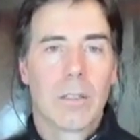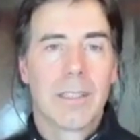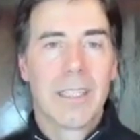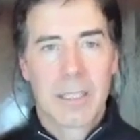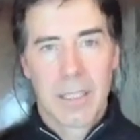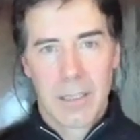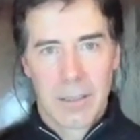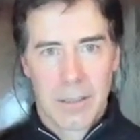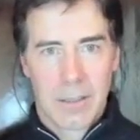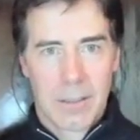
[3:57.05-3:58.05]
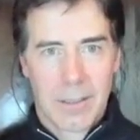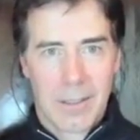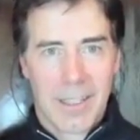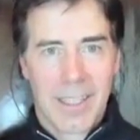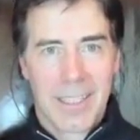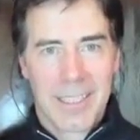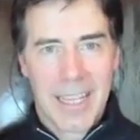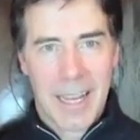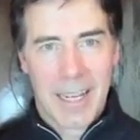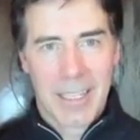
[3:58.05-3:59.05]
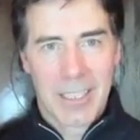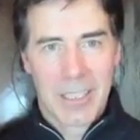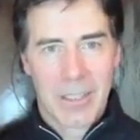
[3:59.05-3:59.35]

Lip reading: distant and detached.